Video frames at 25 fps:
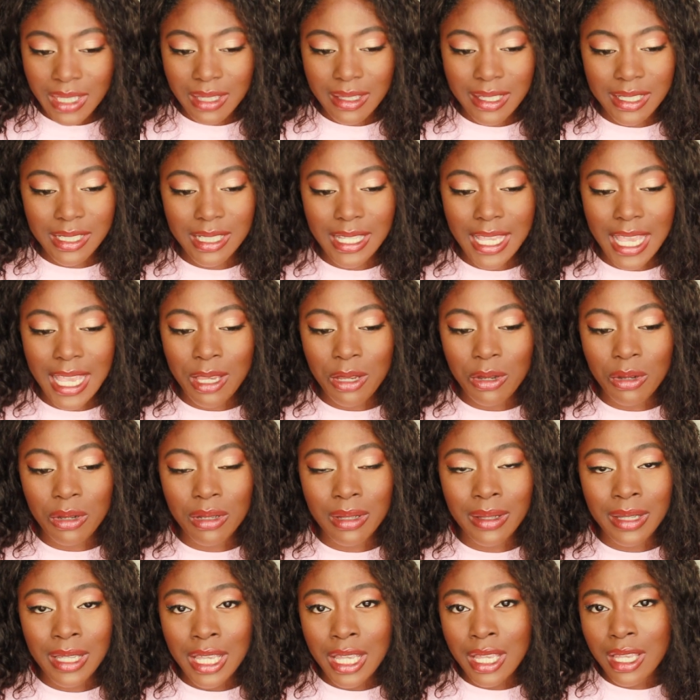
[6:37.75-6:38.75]
let's say
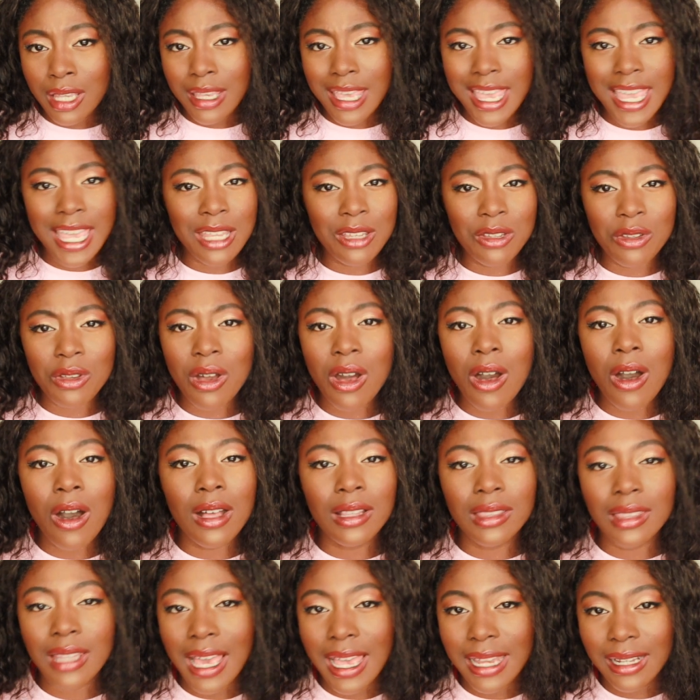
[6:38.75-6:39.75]
you're in your
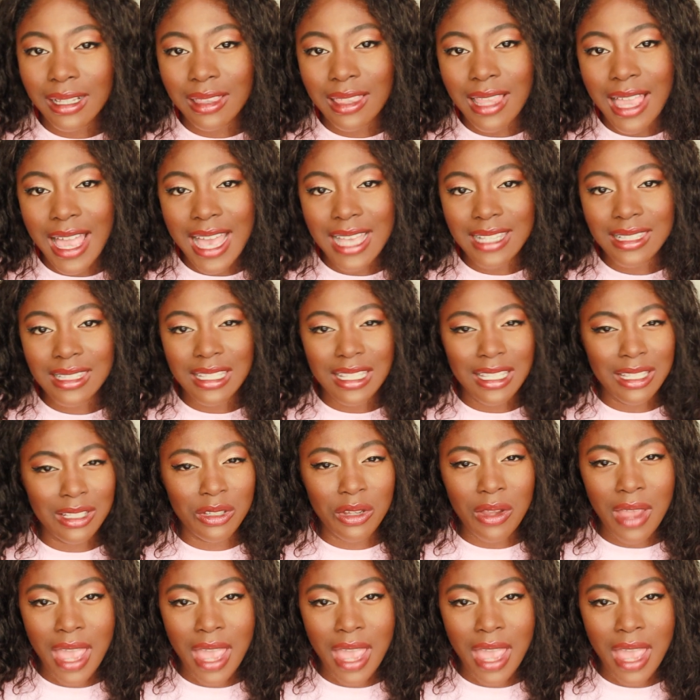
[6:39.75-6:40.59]
online classes,